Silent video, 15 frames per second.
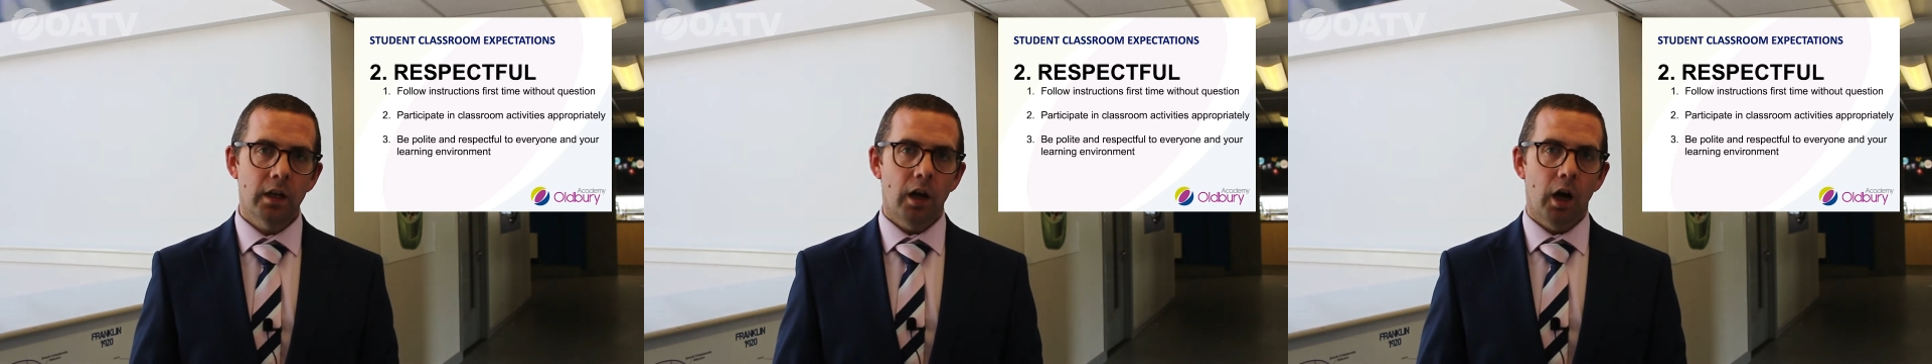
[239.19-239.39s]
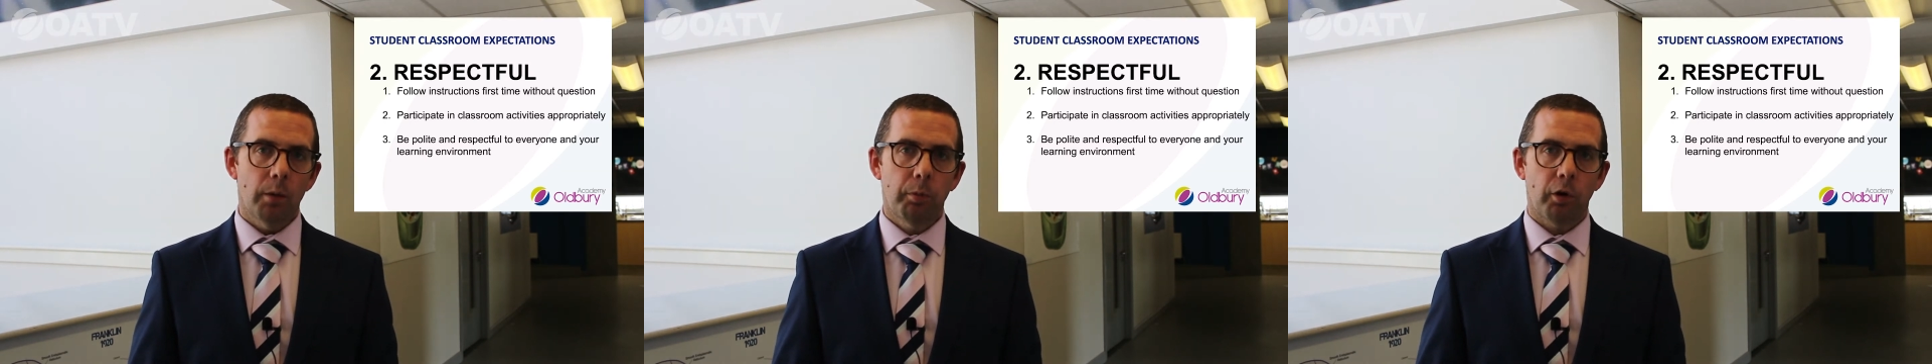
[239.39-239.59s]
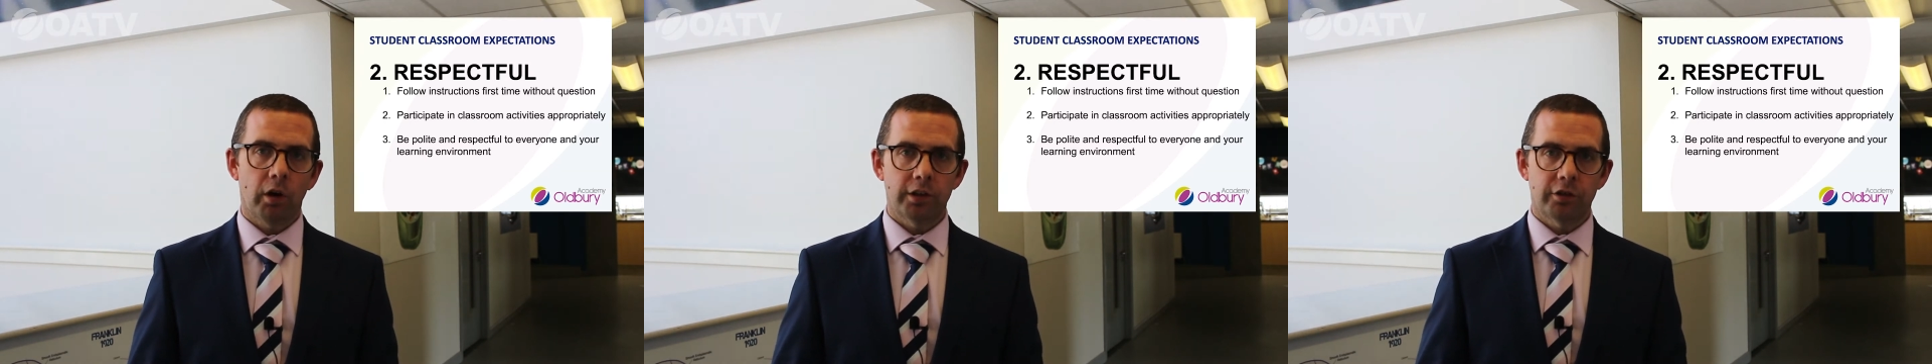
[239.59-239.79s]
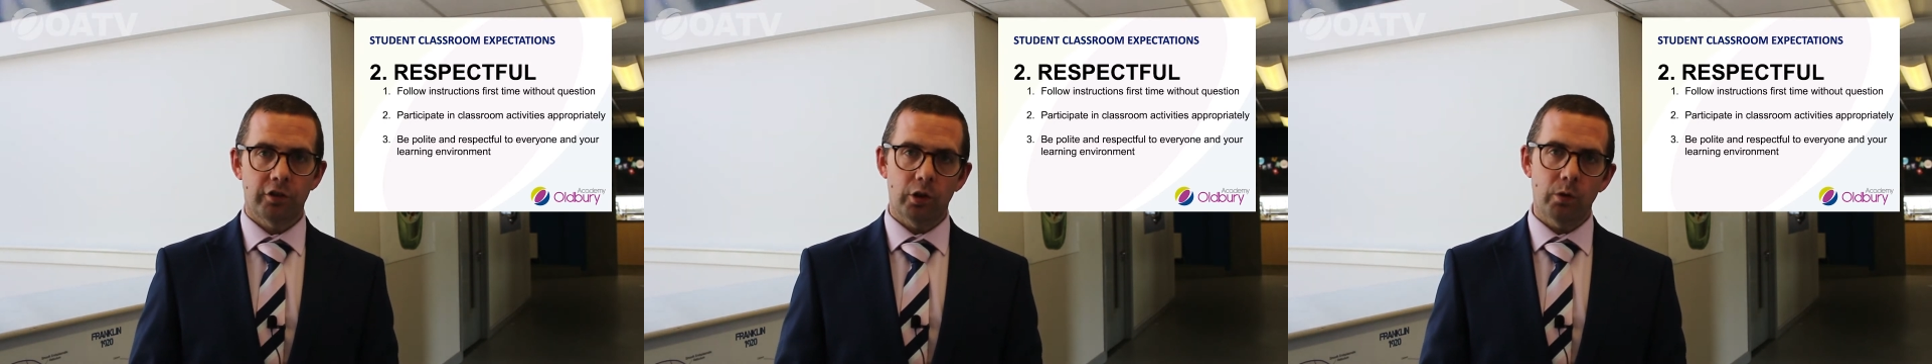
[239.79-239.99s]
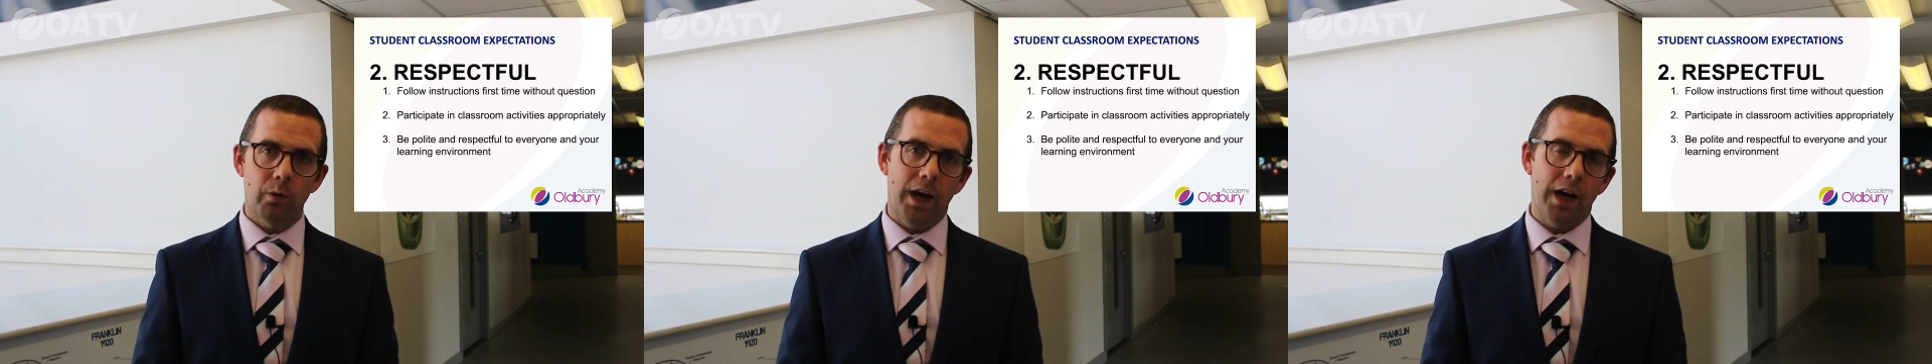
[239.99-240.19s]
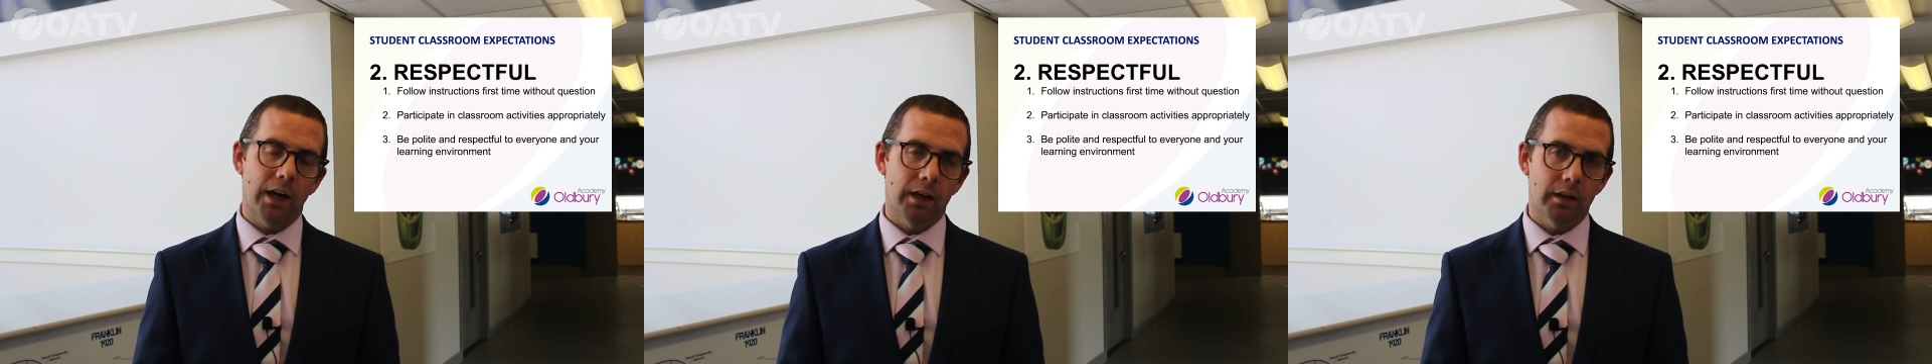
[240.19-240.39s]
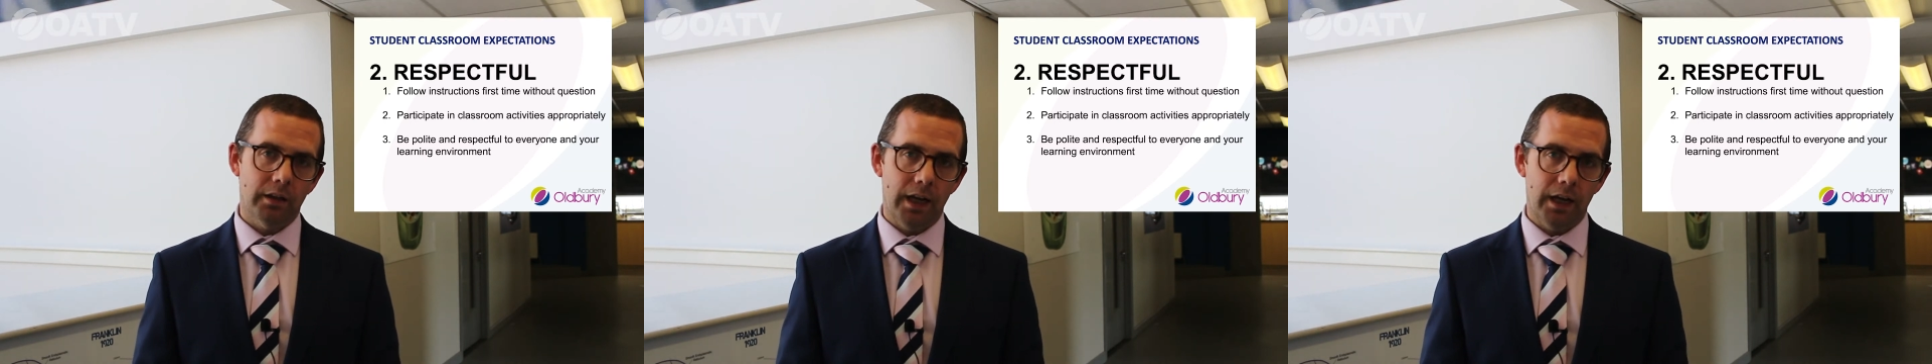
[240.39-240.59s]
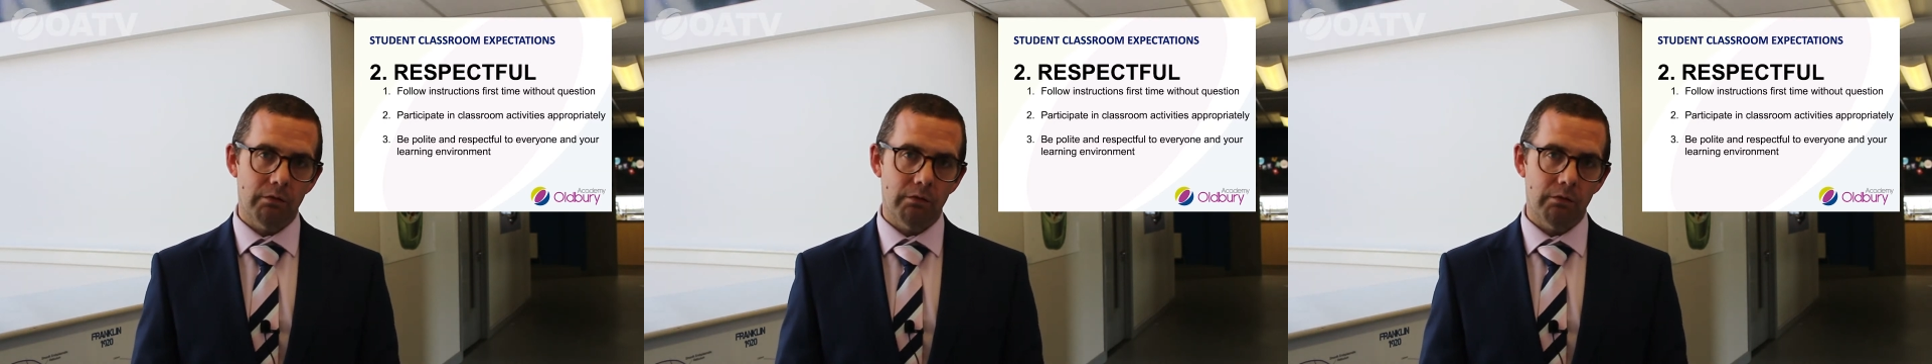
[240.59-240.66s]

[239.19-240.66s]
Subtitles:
applies to our